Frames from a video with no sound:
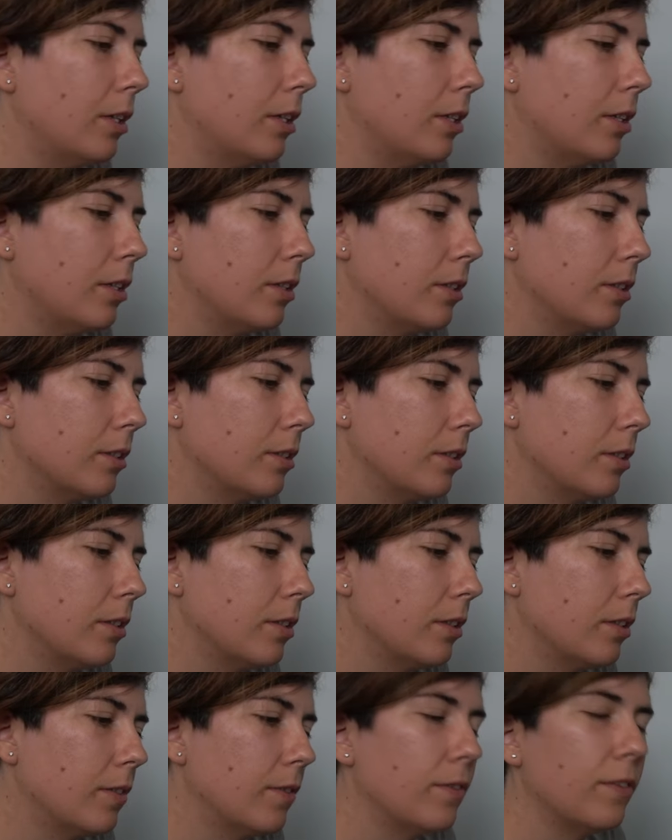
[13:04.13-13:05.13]
is
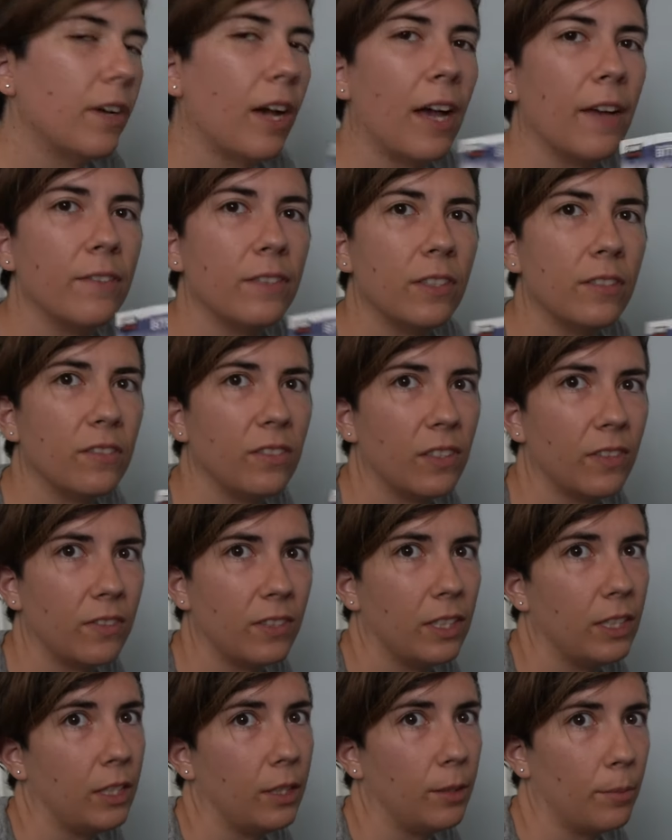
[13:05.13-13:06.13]
5 to
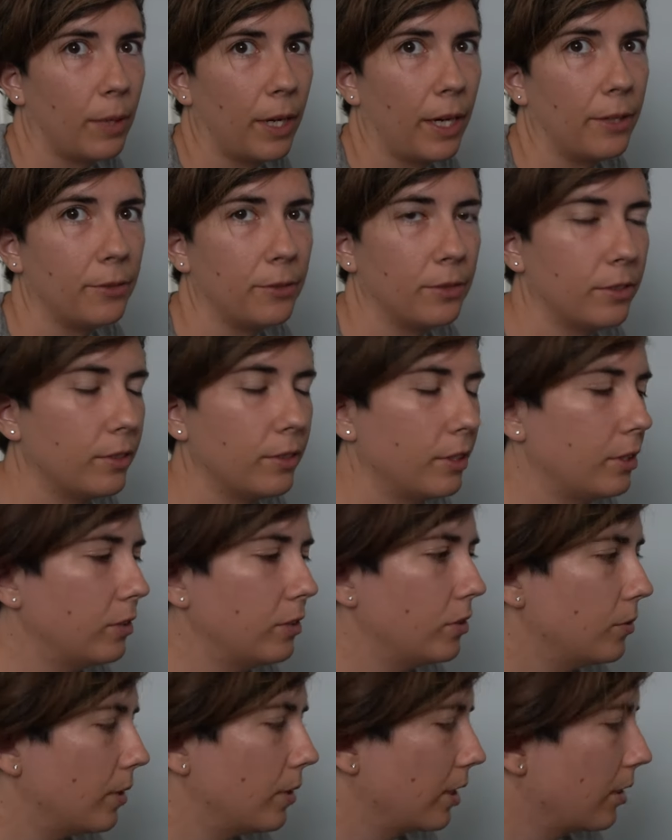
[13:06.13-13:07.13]
15 pounds is
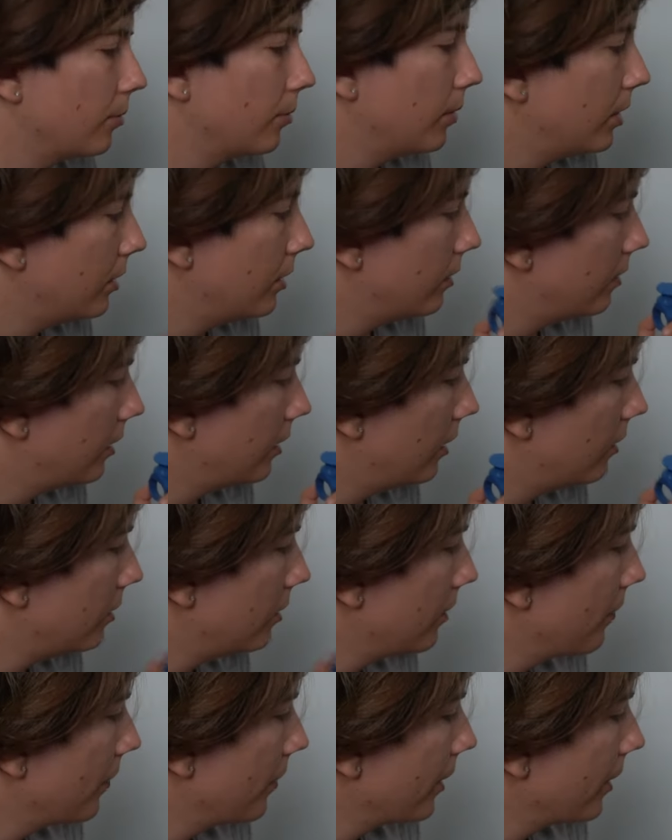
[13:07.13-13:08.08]
the recommended size.